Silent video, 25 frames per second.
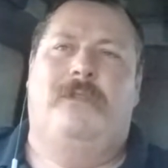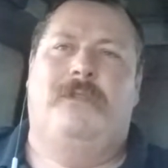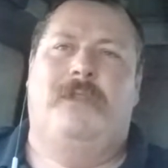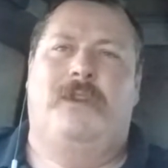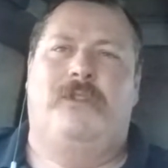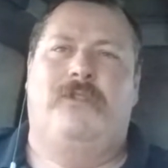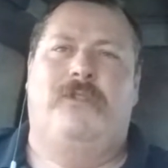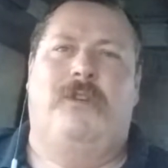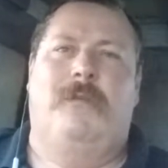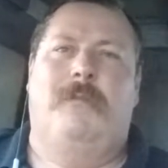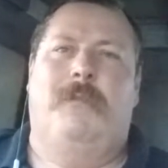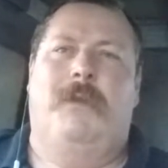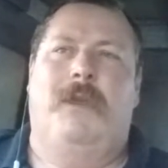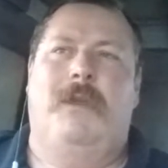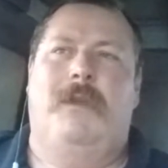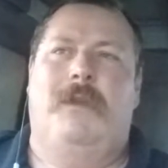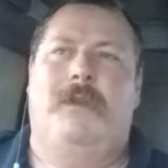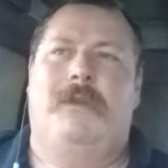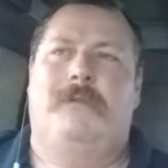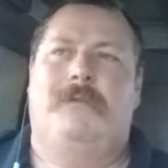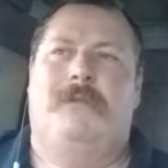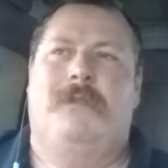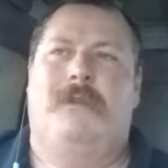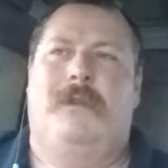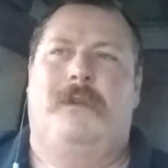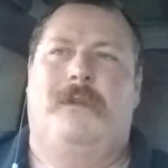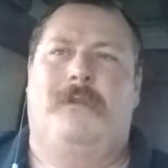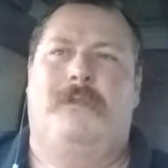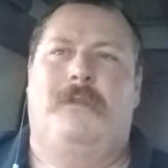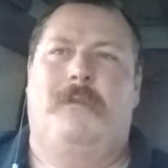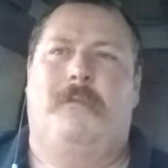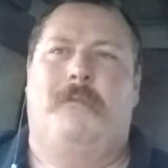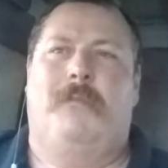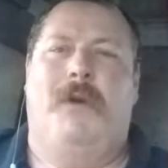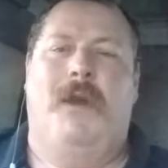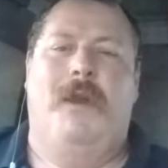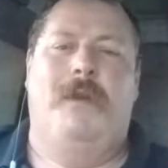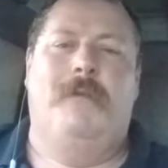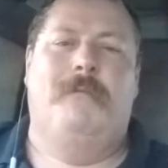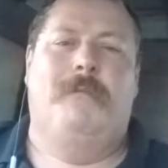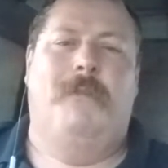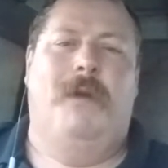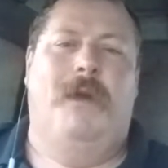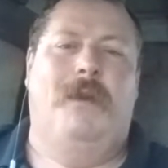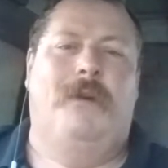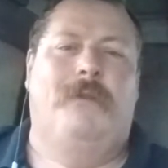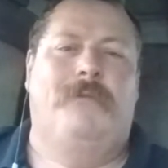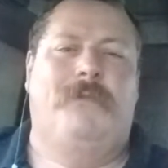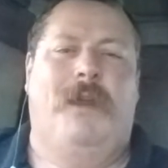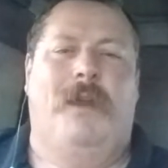that should be the bread and
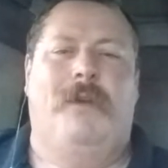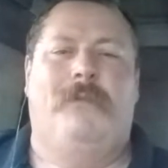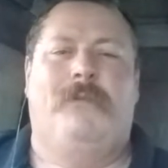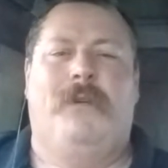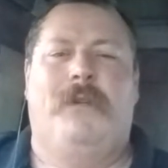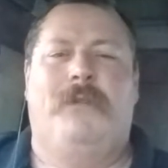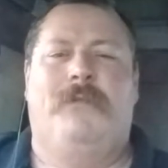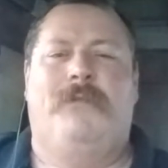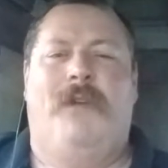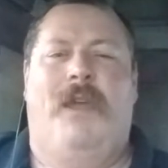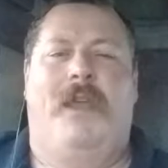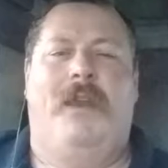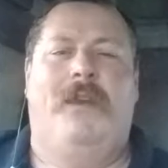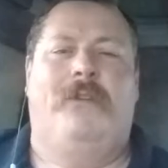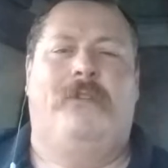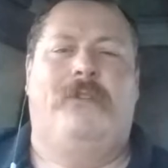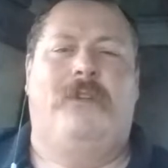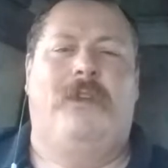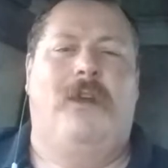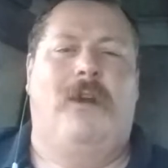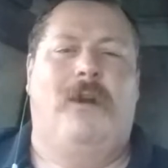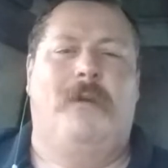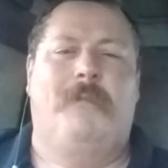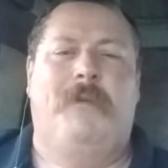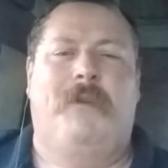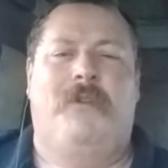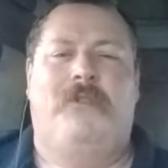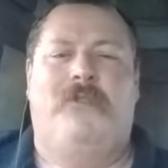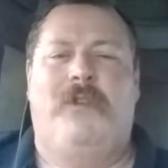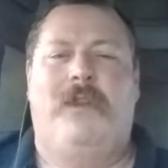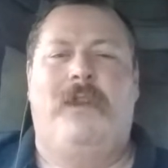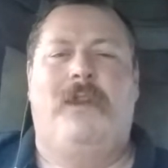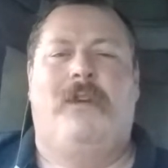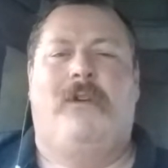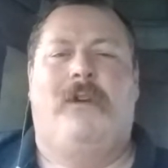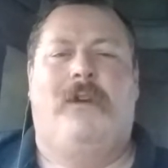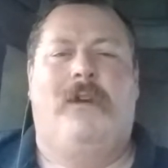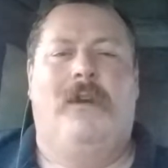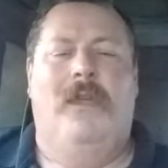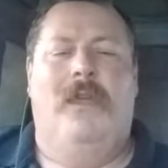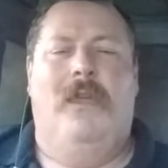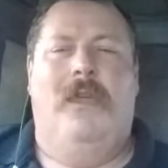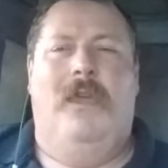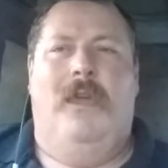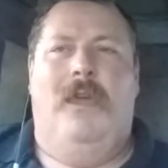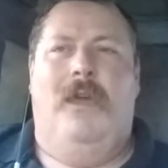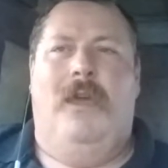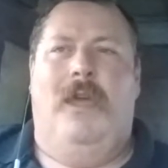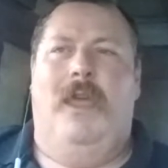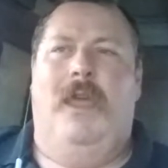butter of every fantasy
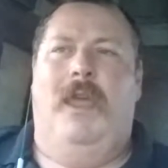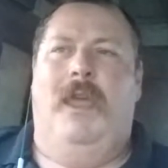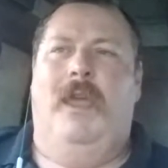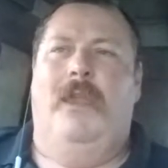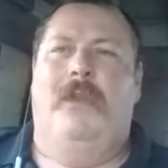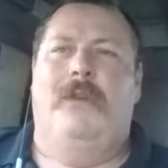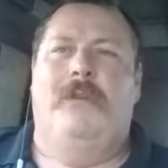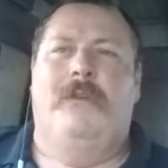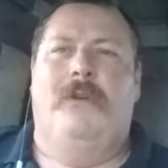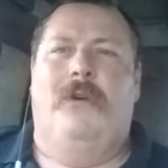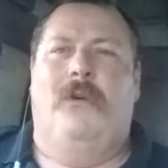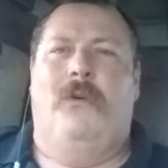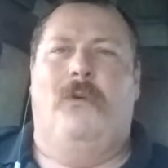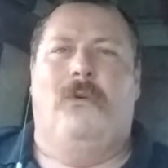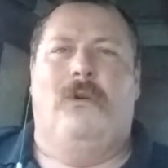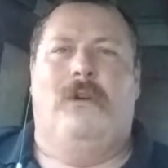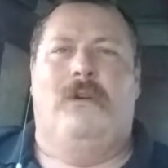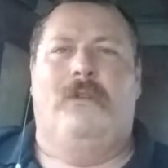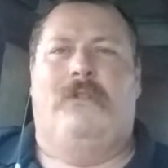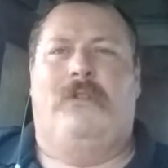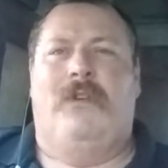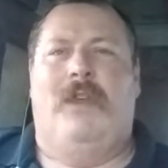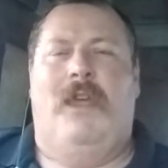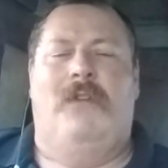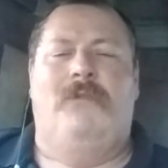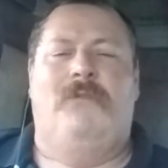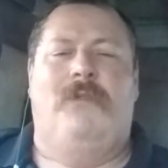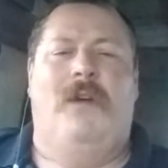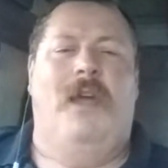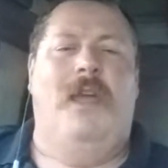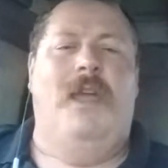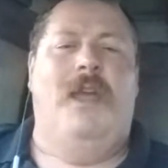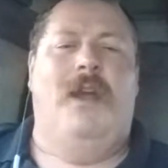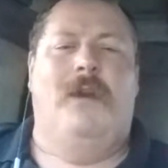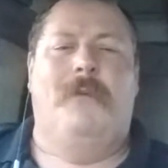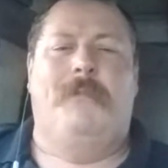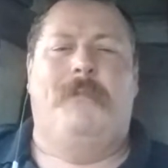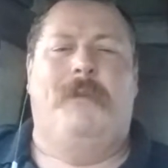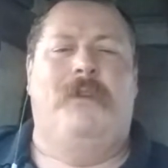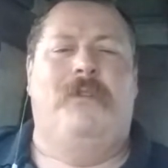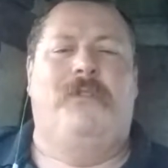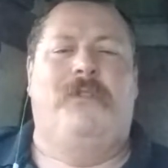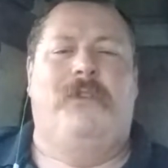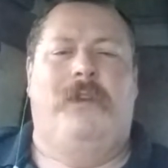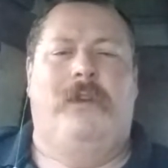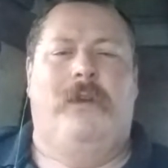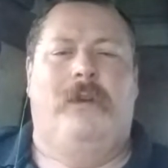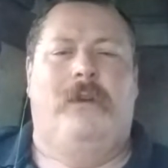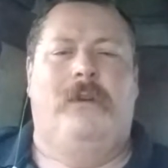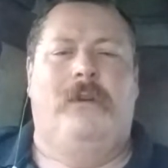RPGer or sci-fi
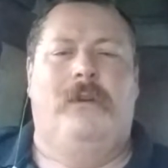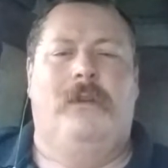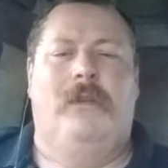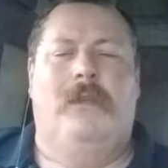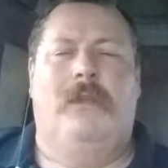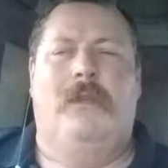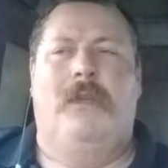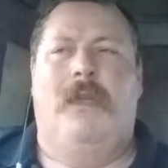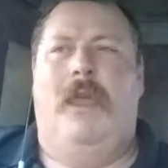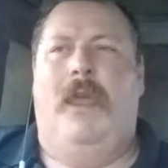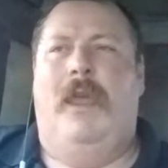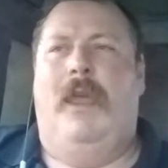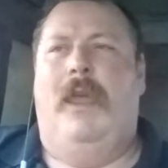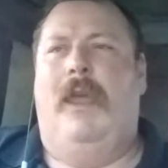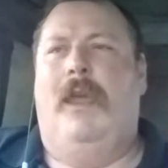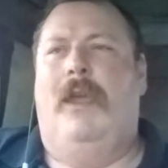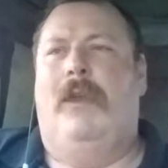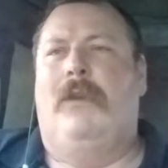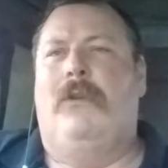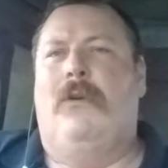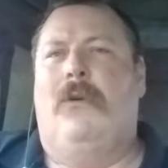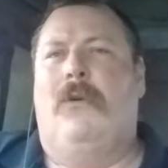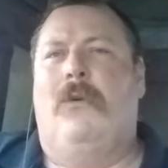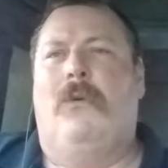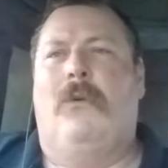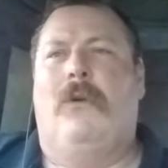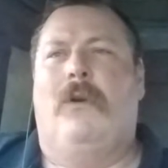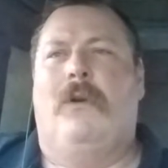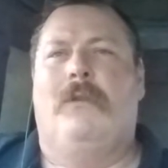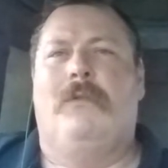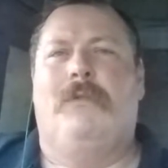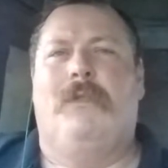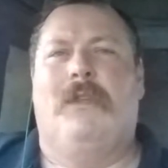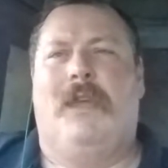RPGer or the